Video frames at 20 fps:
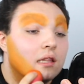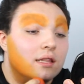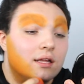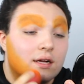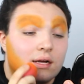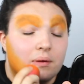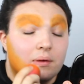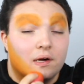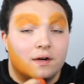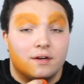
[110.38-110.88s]

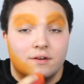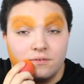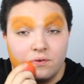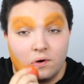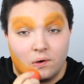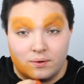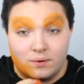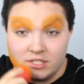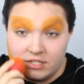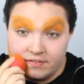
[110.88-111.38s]
look I'm going
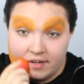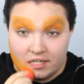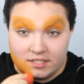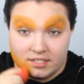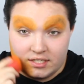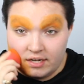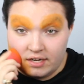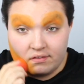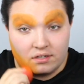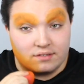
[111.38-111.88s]
for, which I've
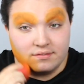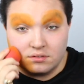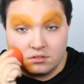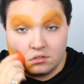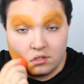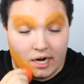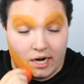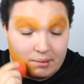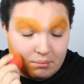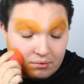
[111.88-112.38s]
actually never even
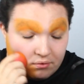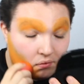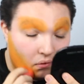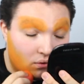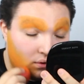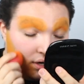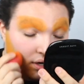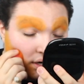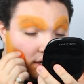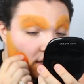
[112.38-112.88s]
tried
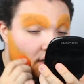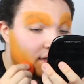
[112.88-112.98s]
before,